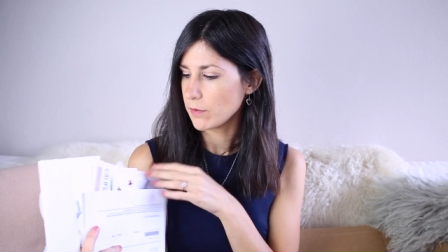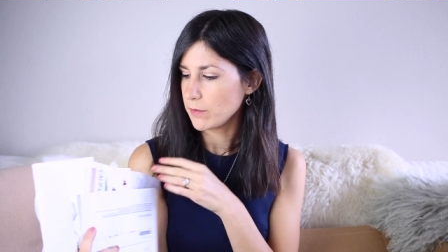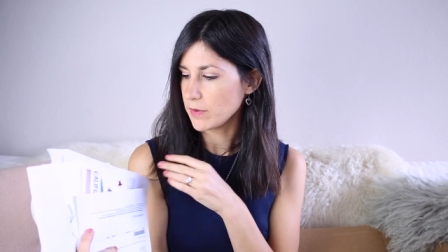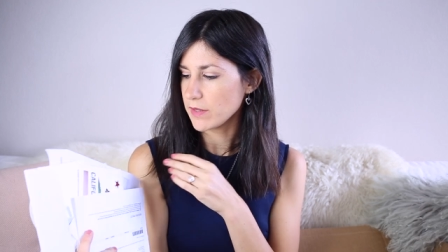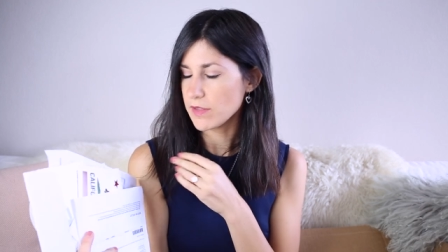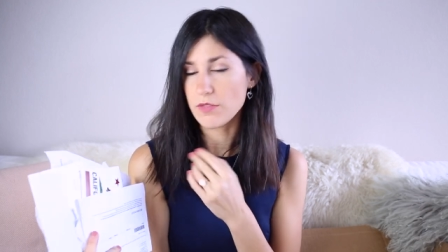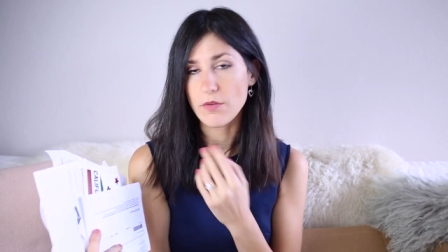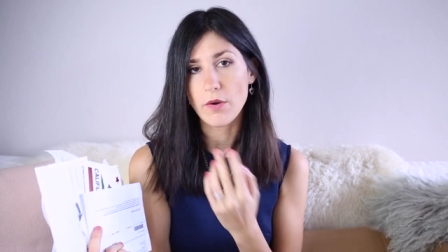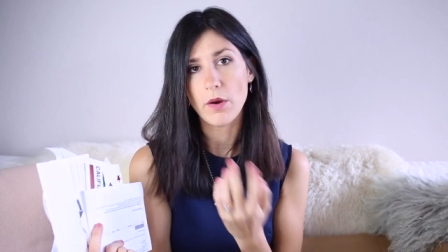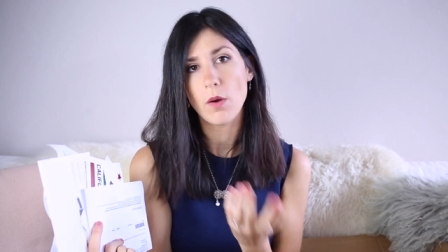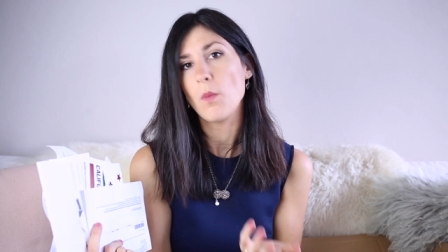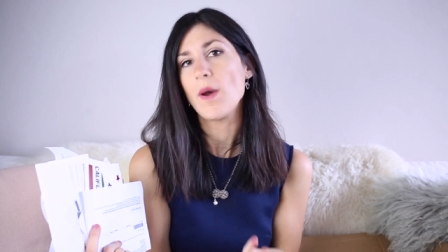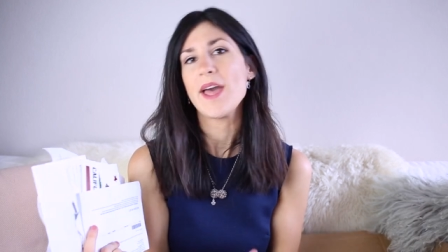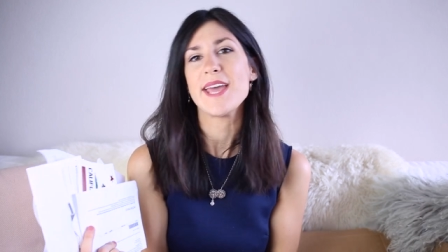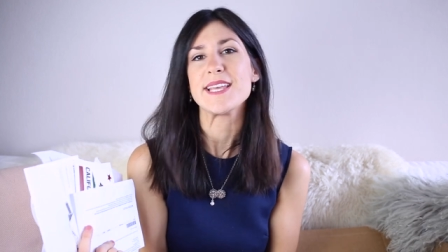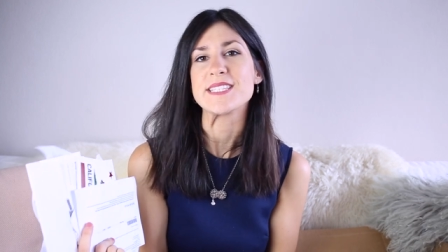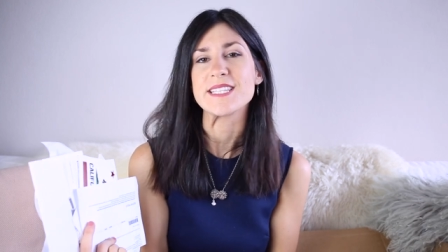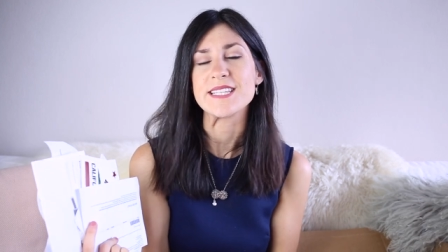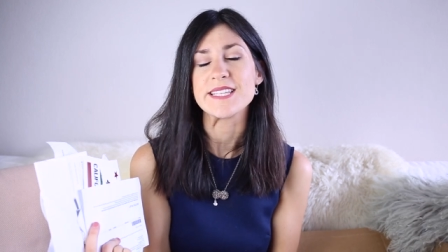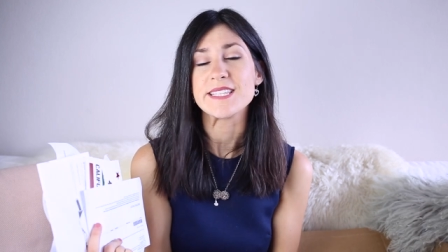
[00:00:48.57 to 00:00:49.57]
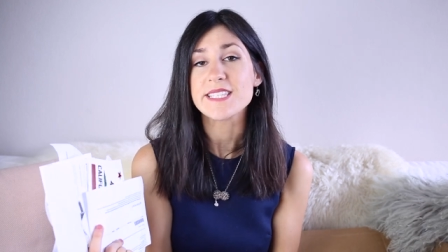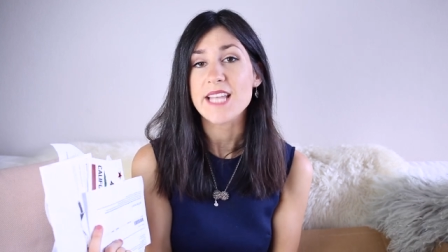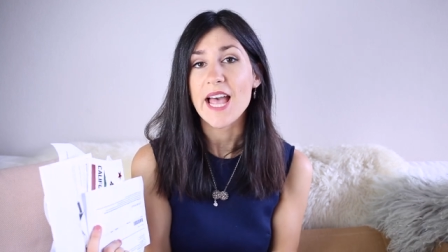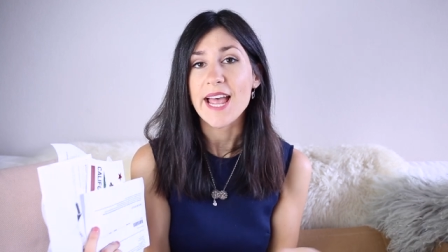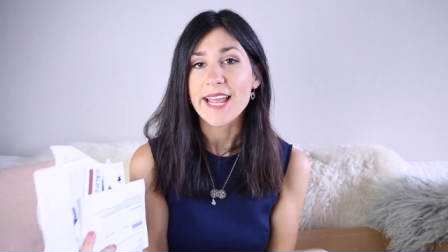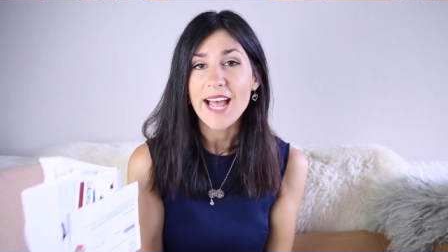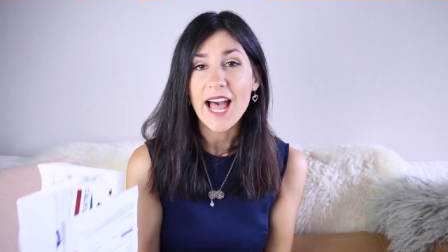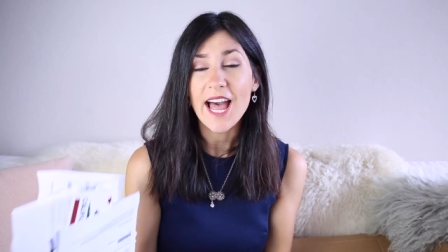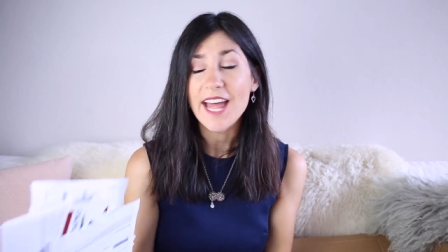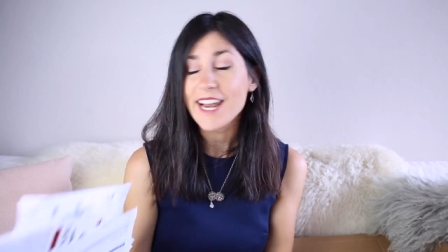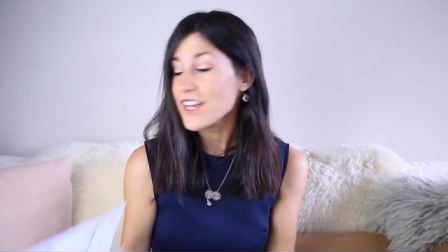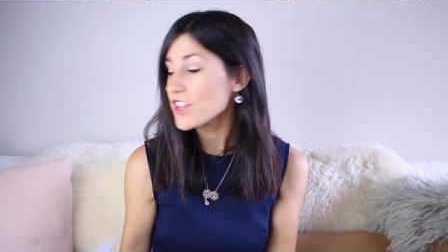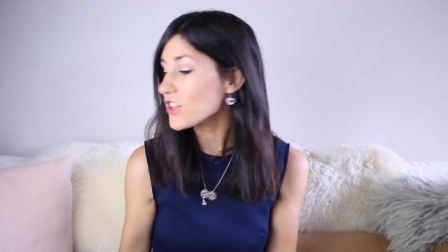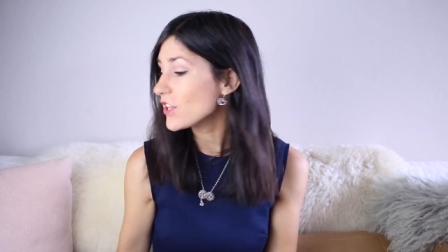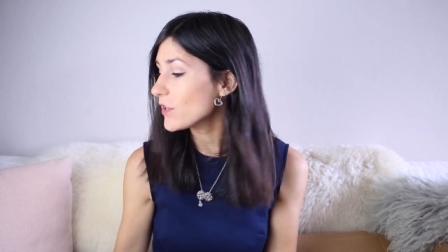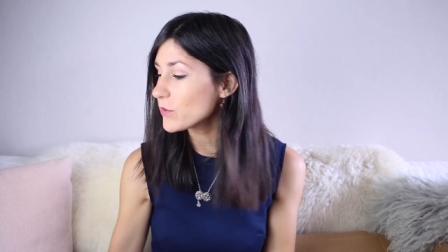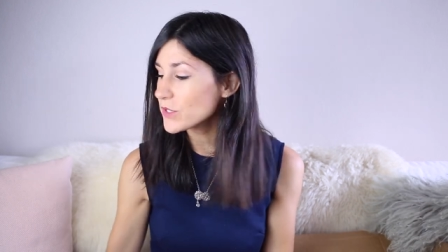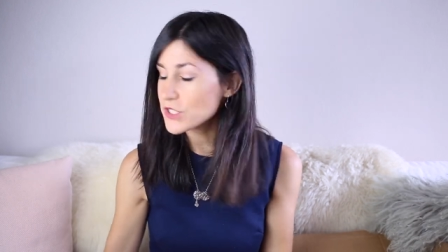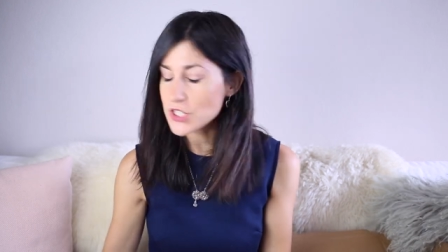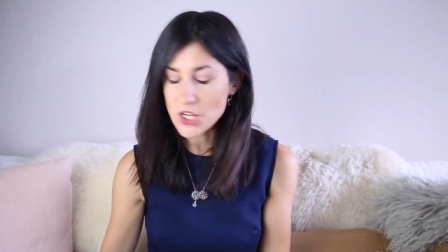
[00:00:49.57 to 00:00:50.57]
probably throw away since I can't
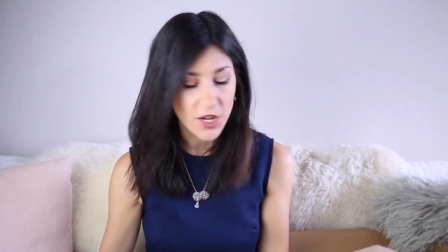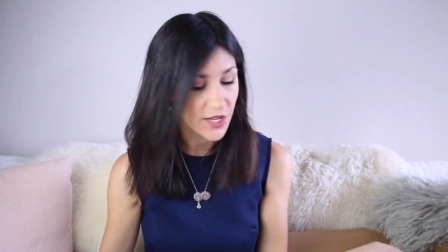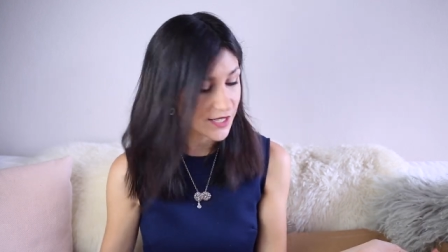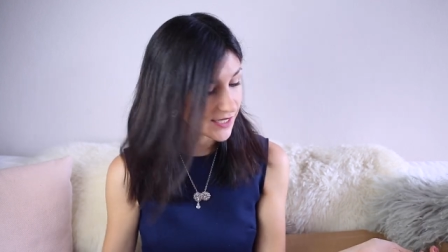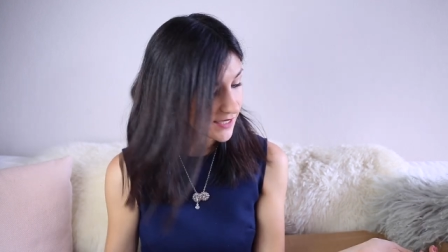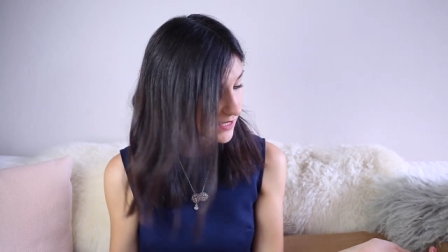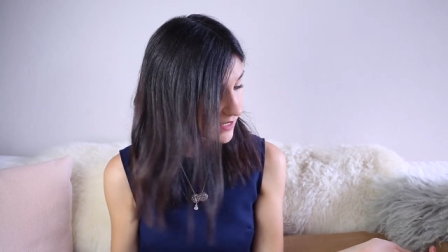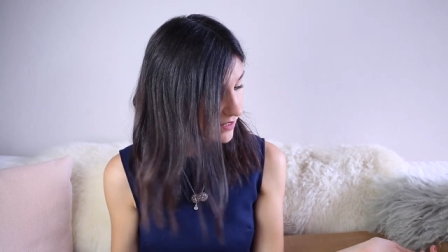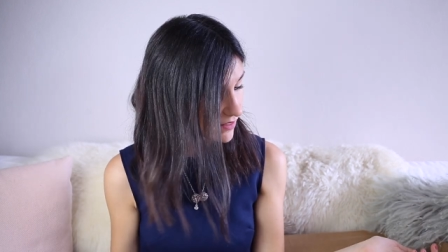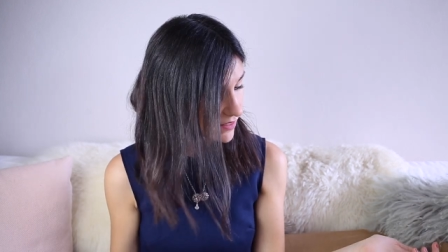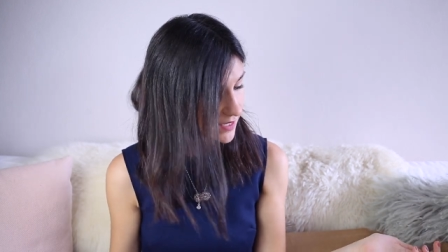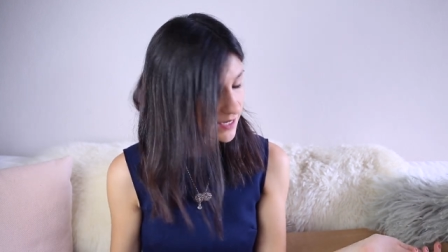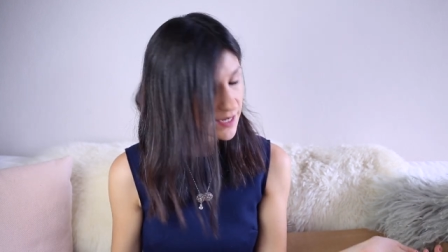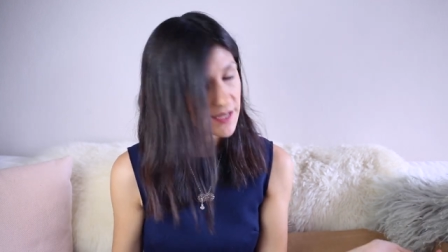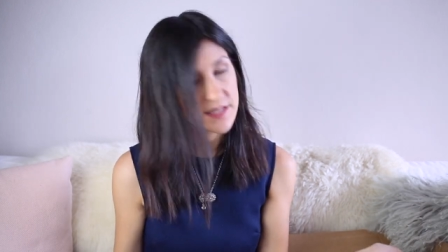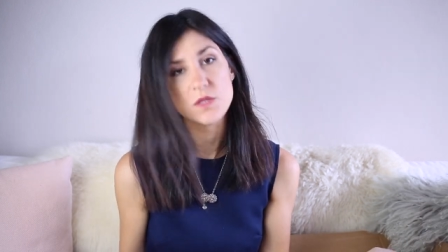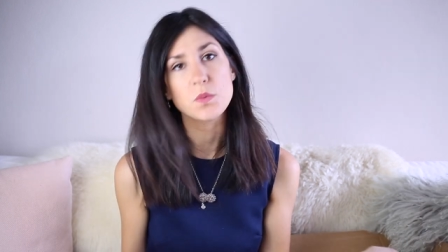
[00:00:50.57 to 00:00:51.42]
actually return anything.